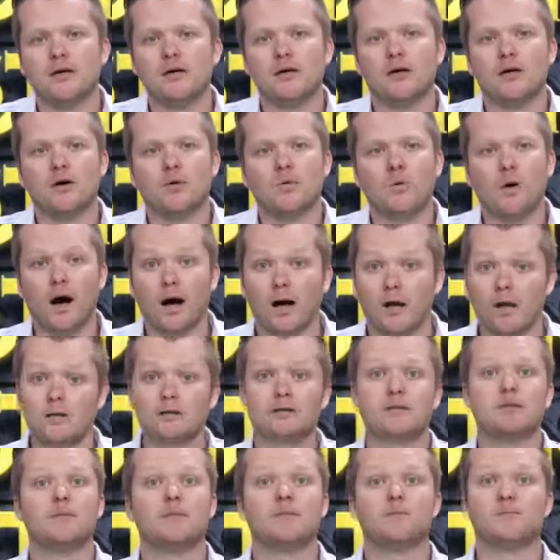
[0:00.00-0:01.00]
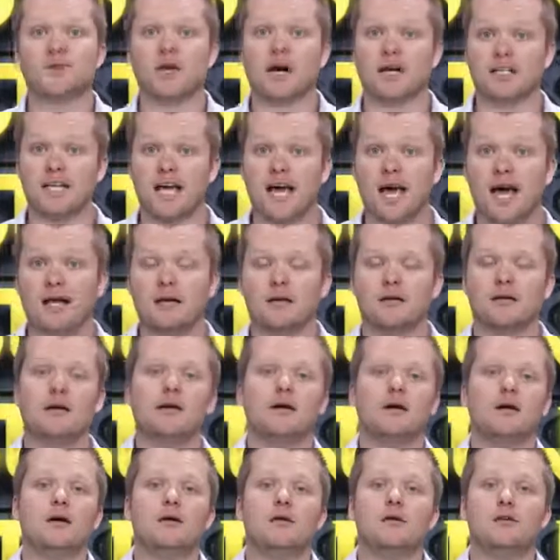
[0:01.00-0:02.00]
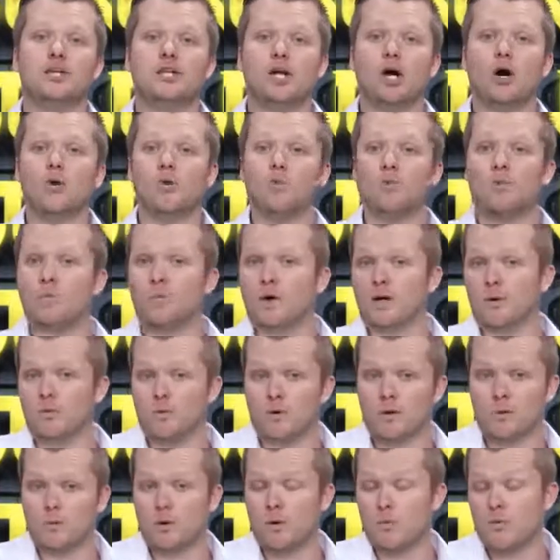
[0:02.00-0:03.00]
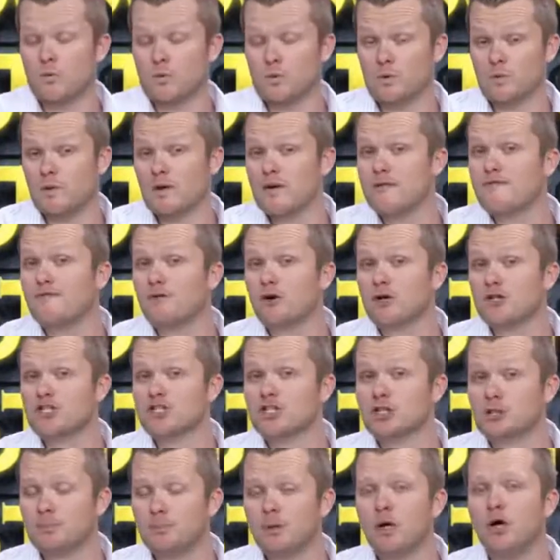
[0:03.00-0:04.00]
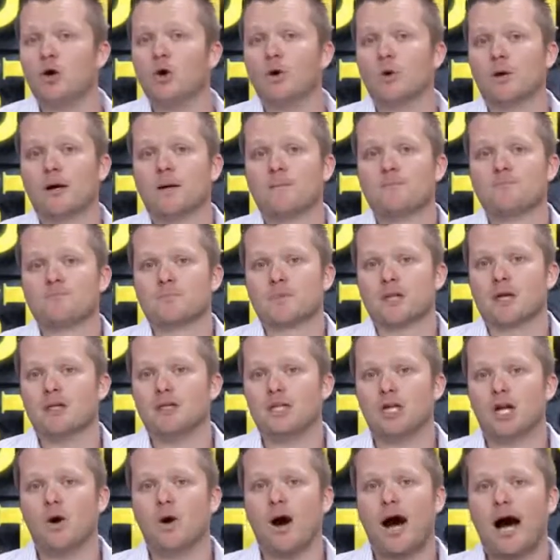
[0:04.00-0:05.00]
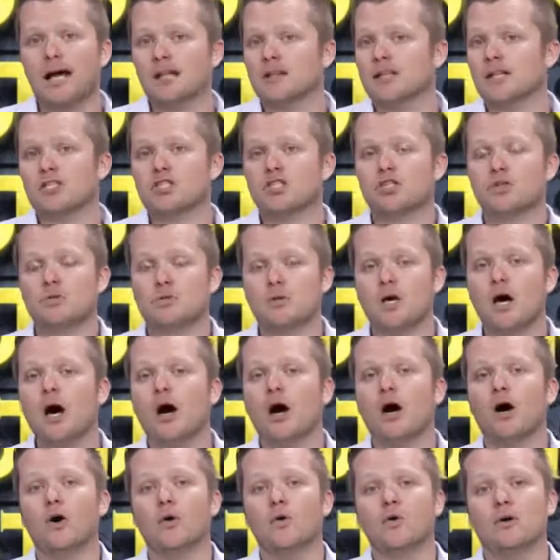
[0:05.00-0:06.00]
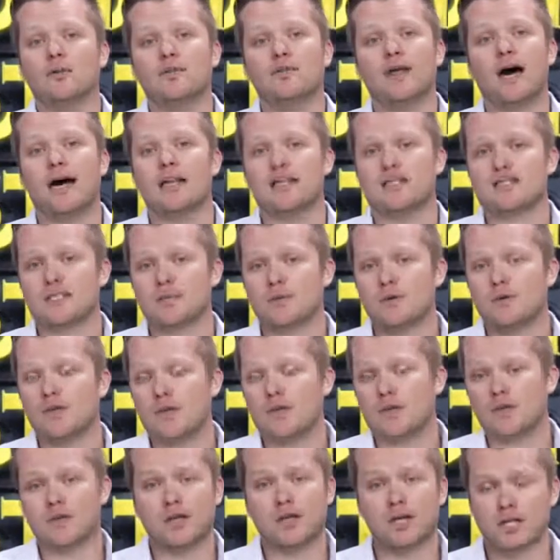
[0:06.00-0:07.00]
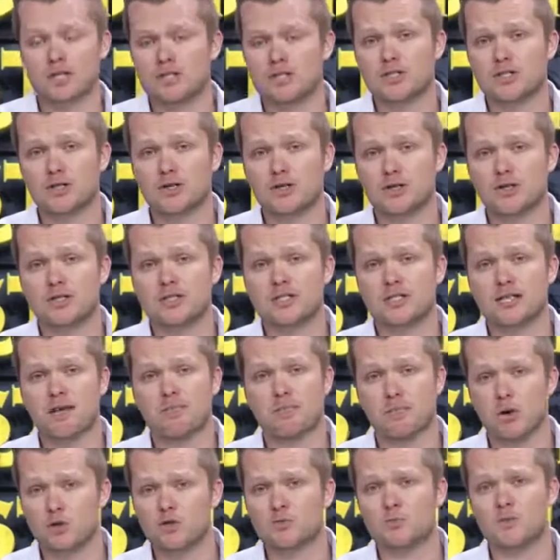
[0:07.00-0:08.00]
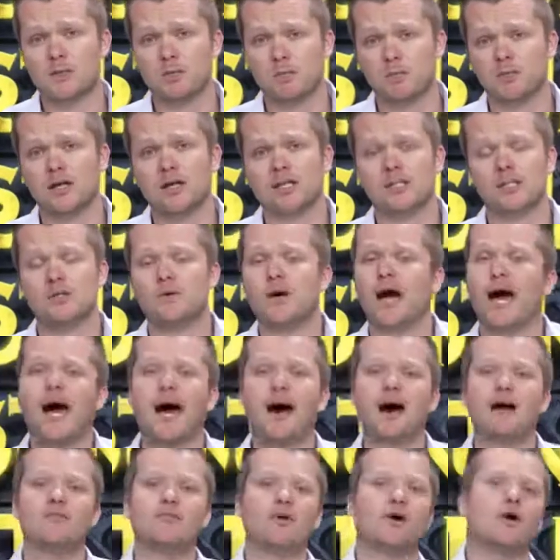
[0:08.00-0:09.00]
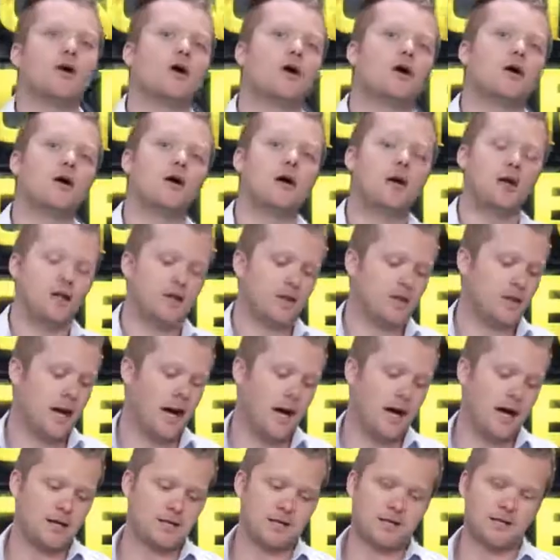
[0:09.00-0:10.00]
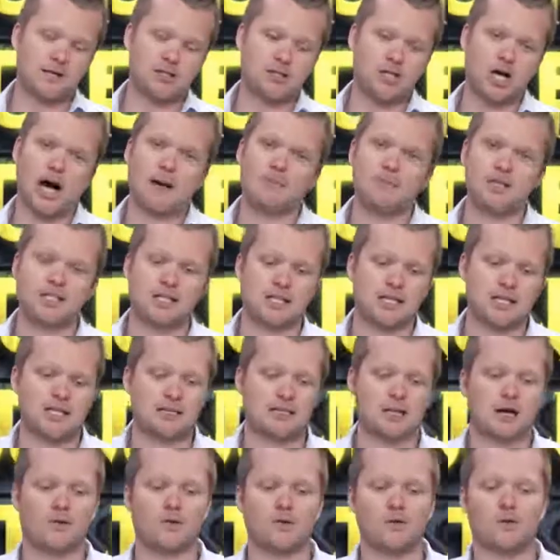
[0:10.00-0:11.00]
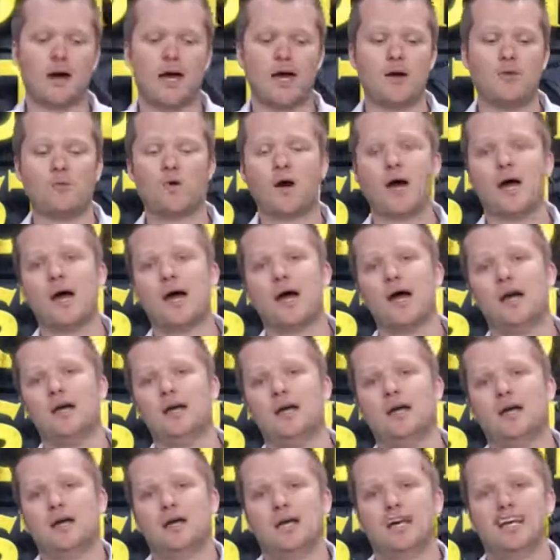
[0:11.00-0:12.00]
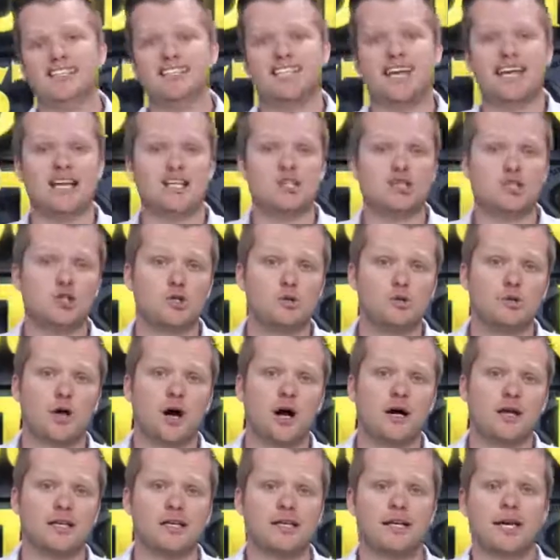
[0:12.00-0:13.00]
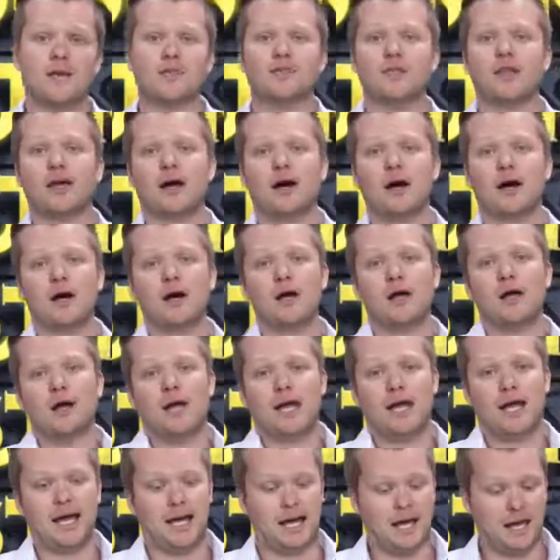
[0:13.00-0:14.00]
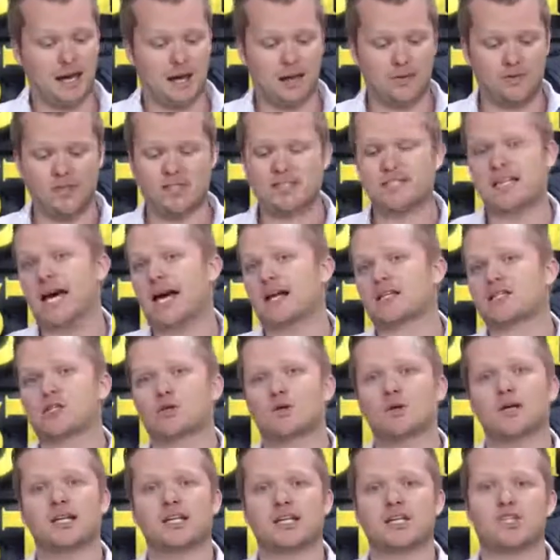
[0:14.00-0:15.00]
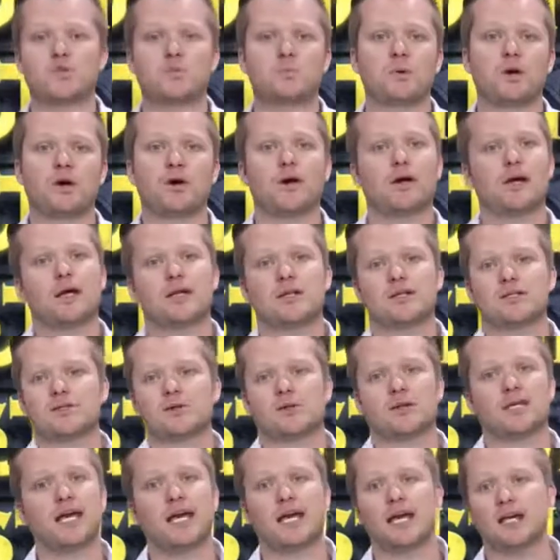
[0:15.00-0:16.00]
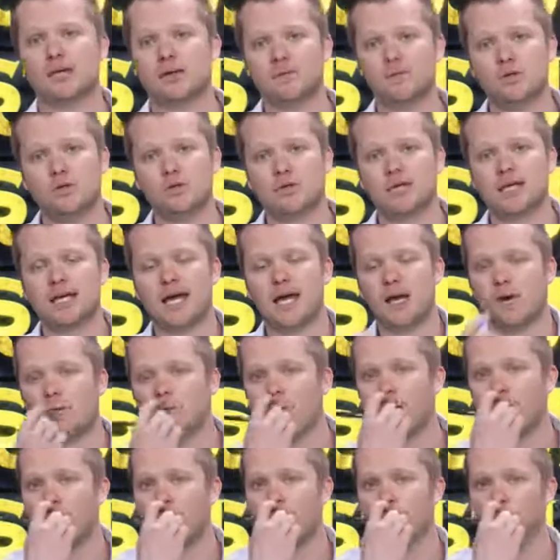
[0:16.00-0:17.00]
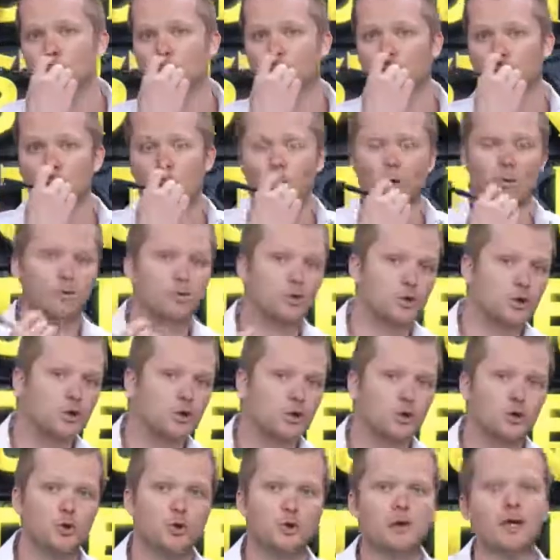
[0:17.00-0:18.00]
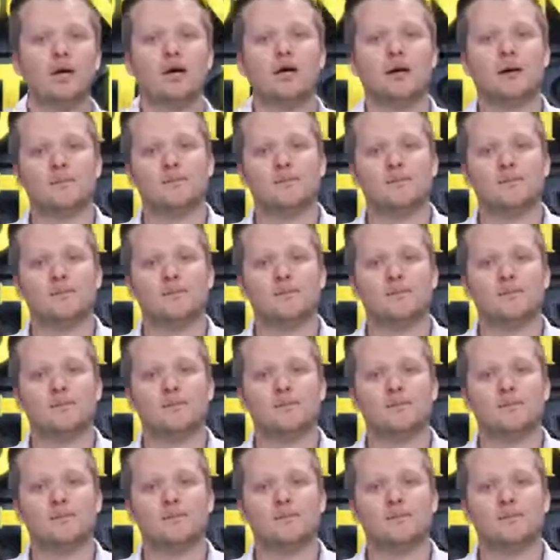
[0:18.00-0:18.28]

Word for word: Well, again, you know, what, what, what, when we first spoke, you know, I let you know that some of the, the, concerns that most people like you have are that the job doesn't get done the right way, it takes too long to get there, and the techs are inexperienced or can't communicate well or are rude.